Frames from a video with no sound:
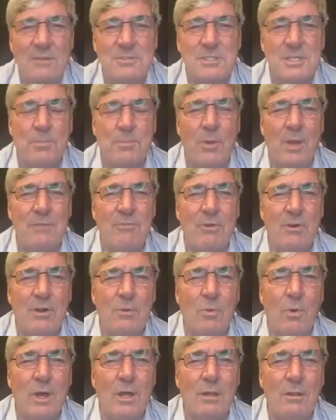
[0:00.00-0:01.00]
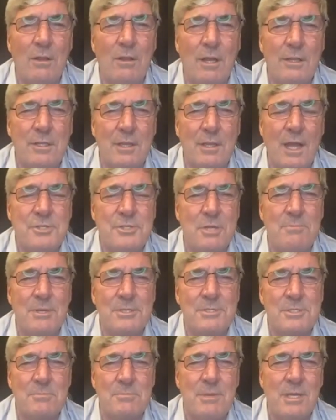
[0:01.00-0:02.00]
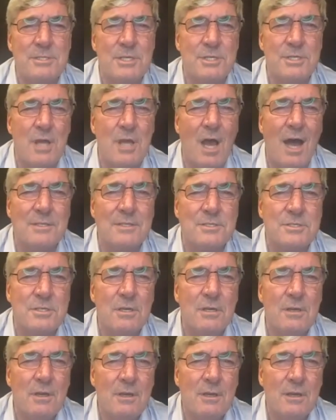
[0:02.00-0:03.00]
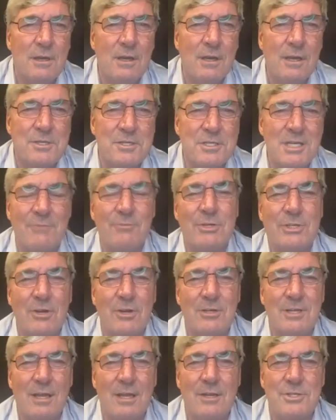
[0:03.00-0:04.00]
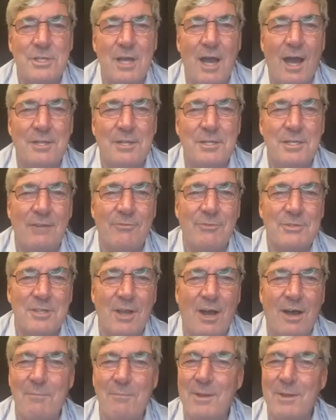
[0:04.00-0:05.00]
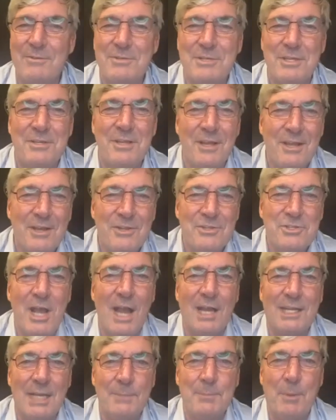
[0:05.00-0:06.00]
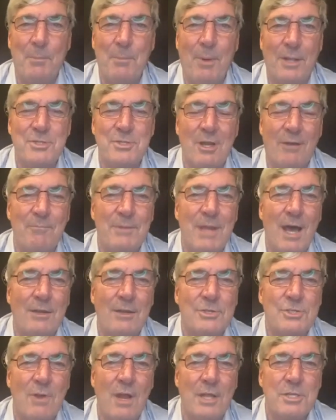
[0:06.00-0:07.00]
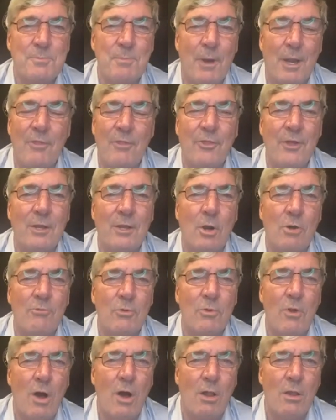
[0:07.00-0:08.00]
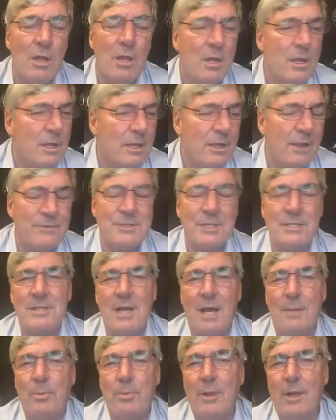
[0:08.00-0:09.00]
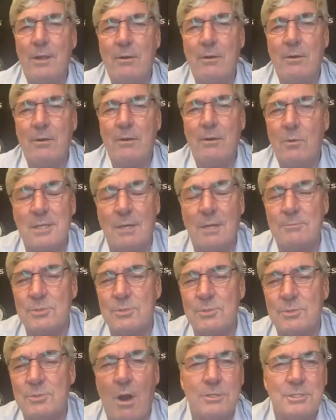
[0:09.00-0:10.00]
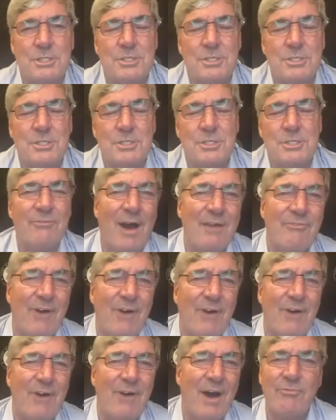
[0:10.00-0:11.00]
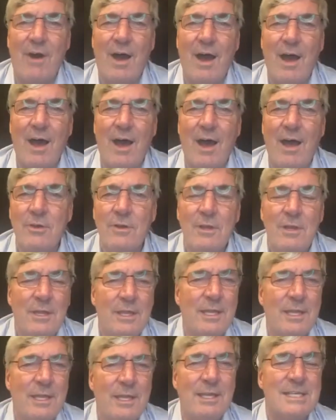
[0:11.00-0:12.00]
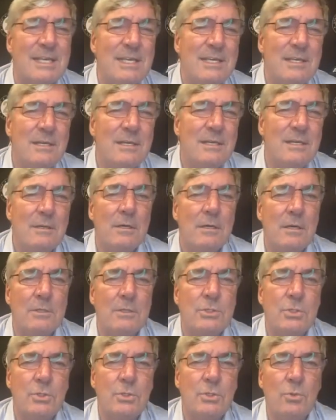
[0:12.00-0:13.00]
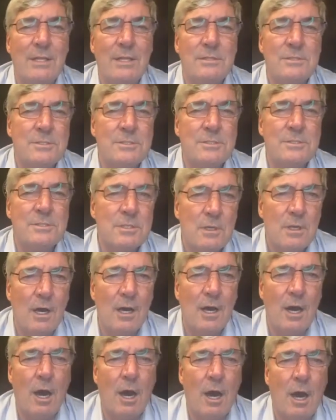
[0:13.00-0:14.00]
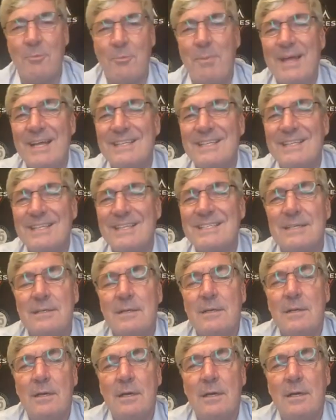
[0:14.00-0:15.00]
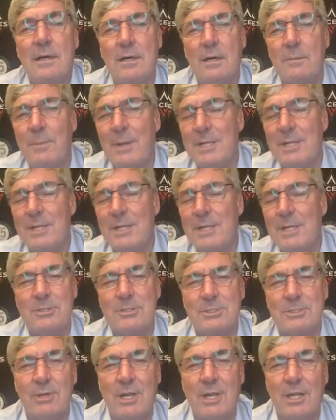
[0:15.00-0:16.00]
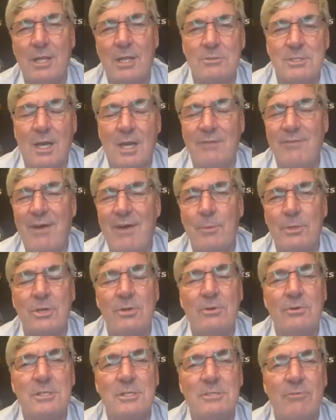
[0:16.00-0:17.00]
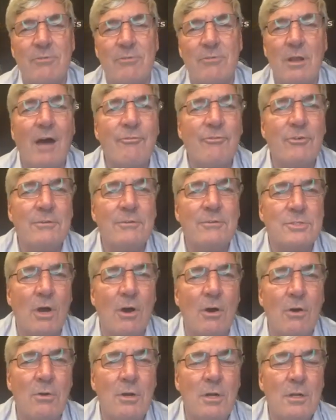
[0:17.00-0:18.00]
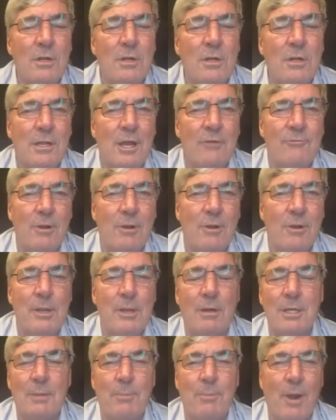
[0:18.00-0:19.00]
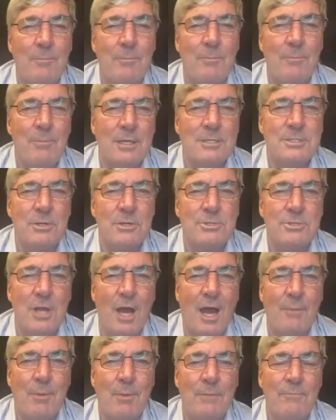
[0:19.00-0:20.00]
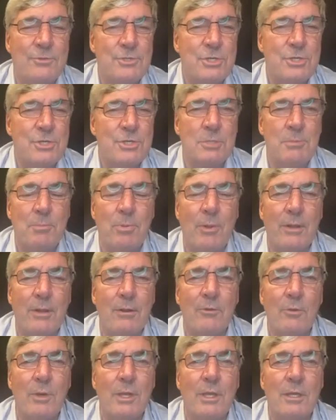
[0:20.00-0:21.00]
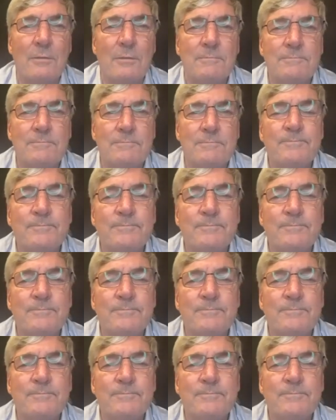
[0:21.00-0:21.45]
Kelsey played very well. Tonight she missed some easy shots. She never turned down a shot. She never saw them. She jacked up a bunch of them down the stretch. But I think overall, if she's not player of the week, something's wrong. She's 25-5-5. Easy. Two wins off the bench. Bench players don't get those kind of opportunities very often. So if our PR department does their job, she should be player of the week.